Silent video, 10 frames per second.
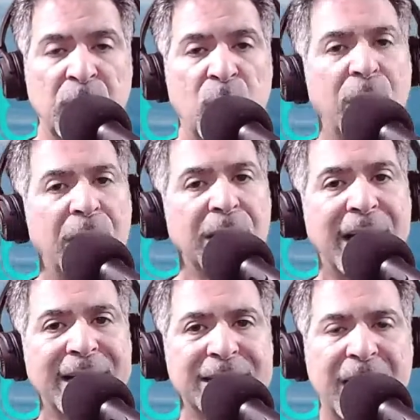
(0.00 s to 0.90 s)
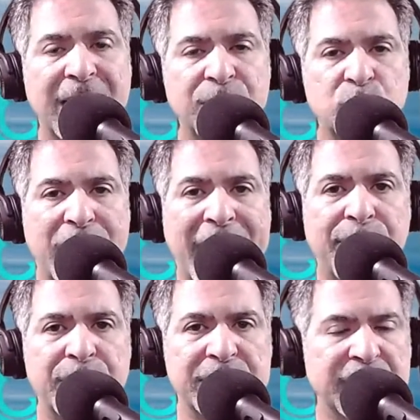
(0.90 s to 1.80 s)
Well, a lot of times what
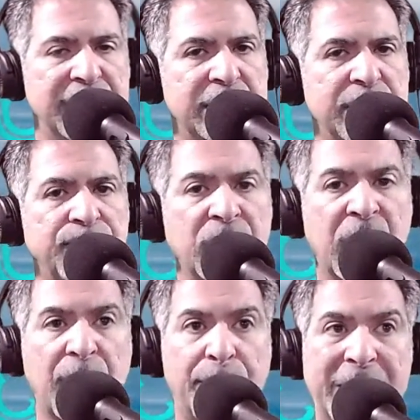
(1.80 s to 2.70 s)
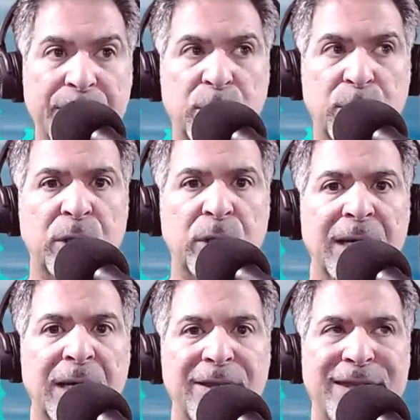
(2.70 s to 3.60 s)
happens is people
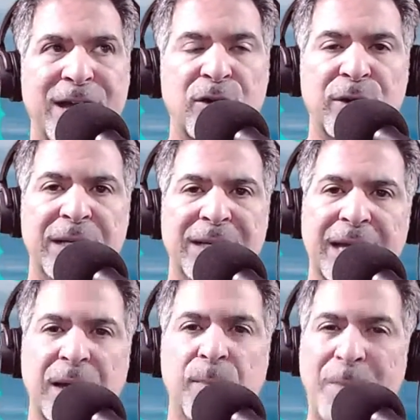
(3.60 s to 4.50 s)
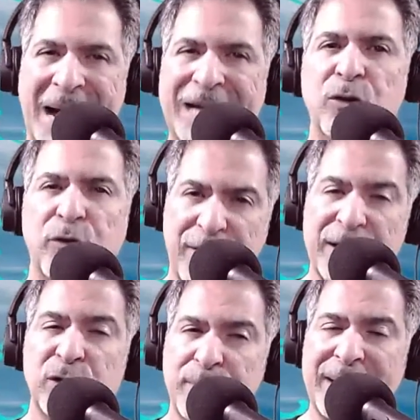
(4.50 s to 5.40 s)
that are in like minor
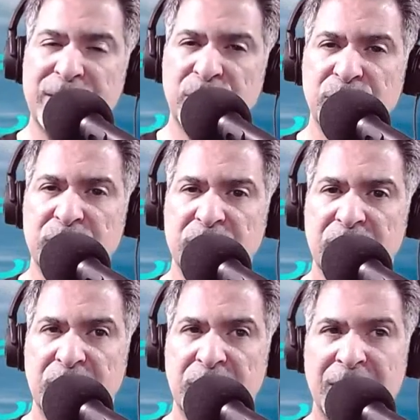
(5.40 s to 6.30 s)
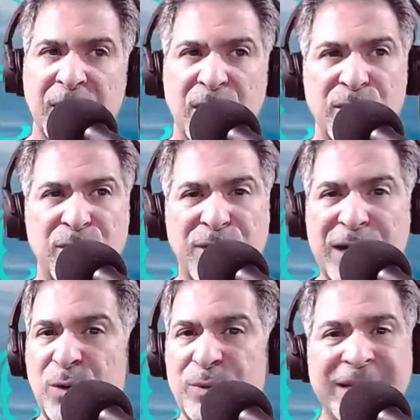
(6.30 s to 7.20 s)
fender benders, they
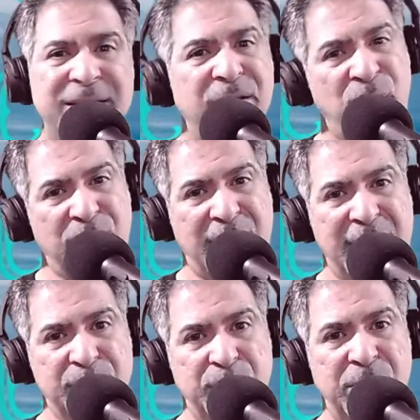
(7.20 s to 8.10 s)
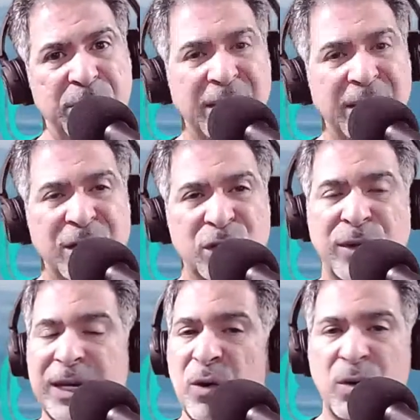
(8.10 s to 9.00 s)
don't need to go to the hospital, so
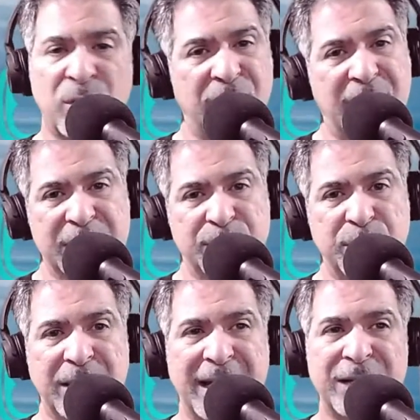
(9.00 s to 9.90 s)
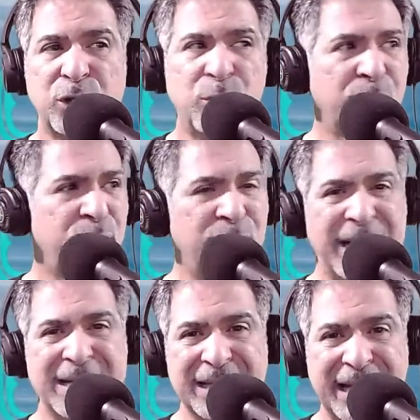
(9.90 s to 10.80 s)
they don't go to the hospital, and 2 or 3
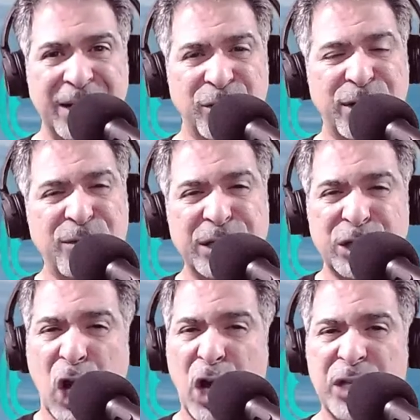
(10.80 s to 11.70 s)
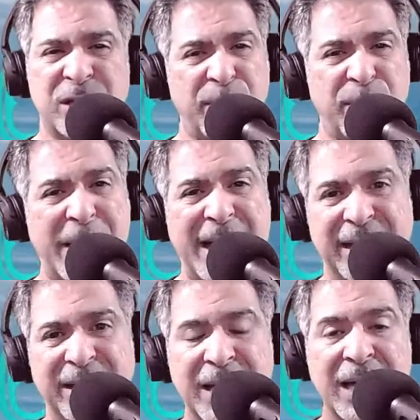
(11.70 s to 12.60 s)
days later, they're in tons of
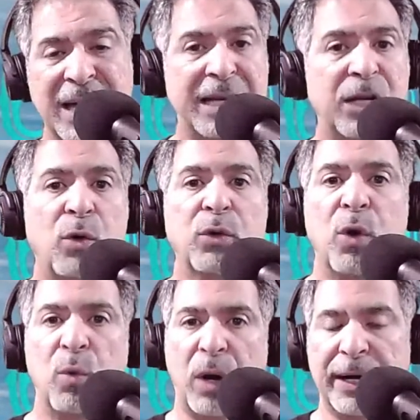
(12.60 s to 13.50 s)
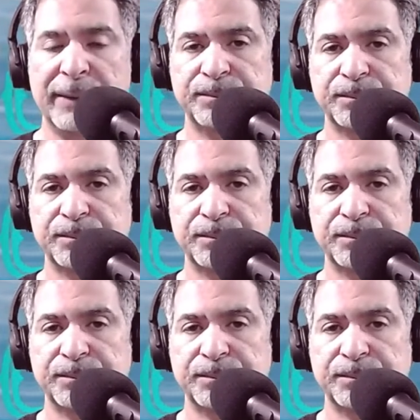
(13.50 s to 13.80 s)
pain, and they don't know why.